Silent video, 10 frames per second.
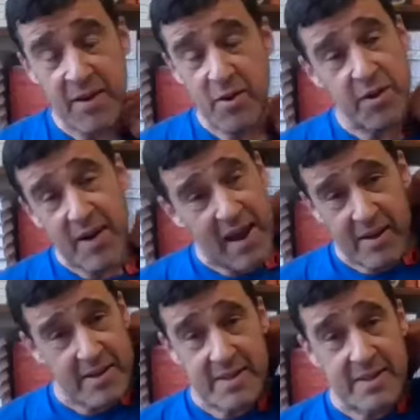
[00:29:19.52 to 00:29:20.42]
then now, other
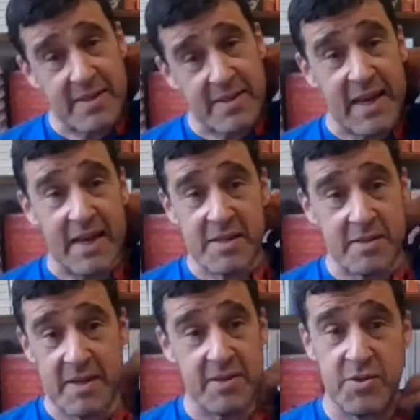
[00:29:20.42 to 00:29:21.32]
areas in the city,
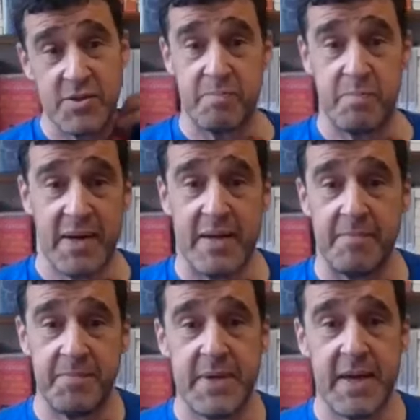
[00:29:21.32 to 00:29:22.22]
it's just
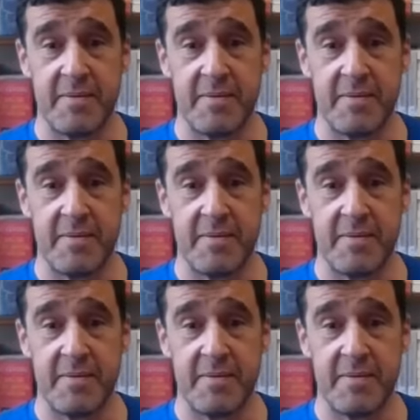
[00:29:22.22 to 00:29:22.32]
brilliant.